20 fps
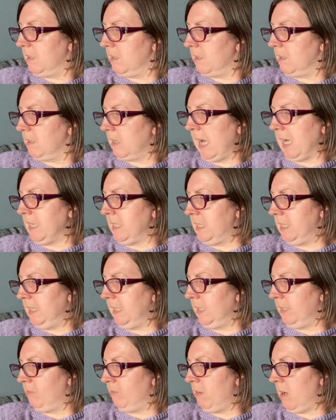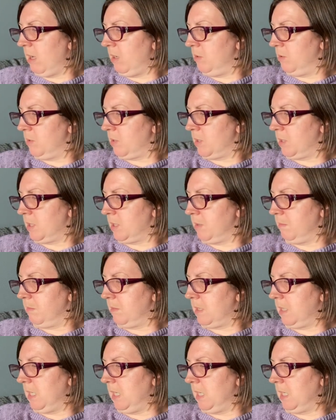19 rows or
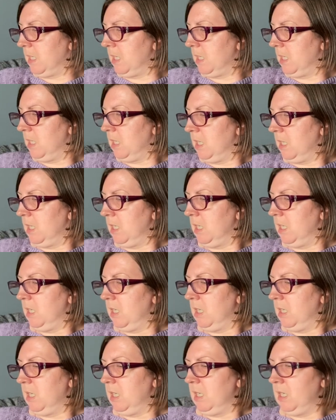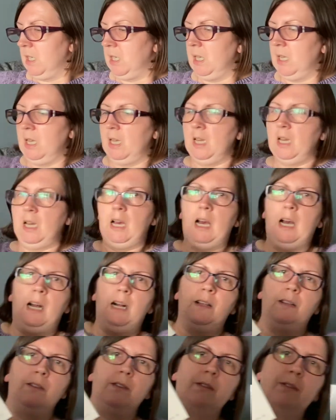something,
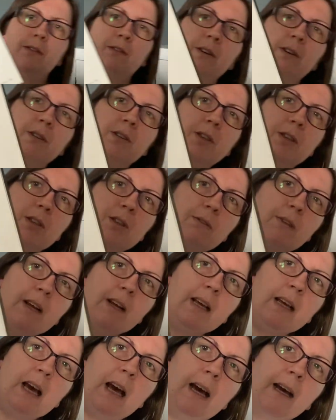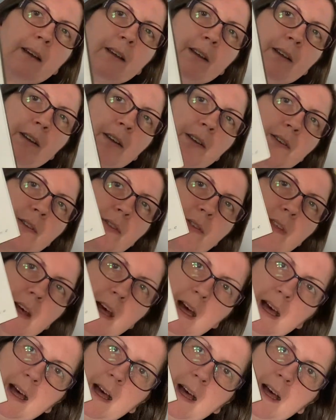and there's 3 anchors
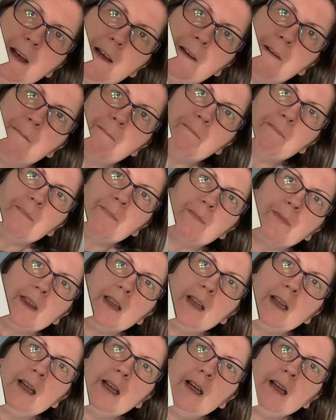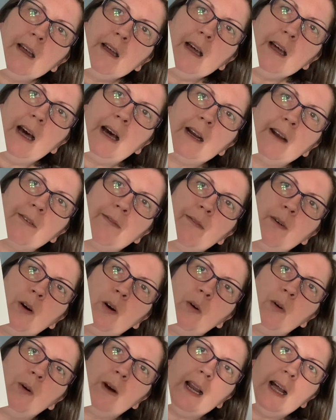there, and I thought,
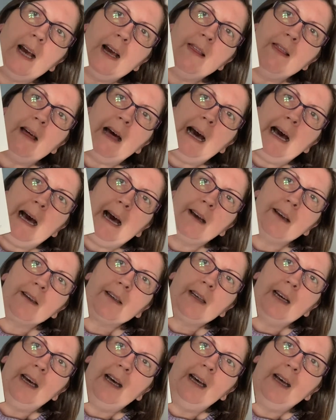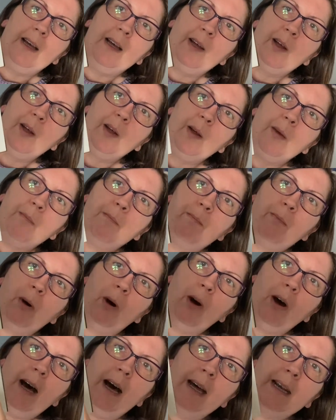oh, I like that anchor,
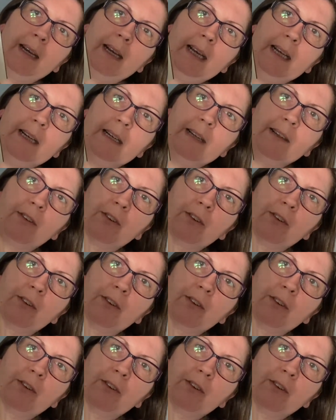but I needed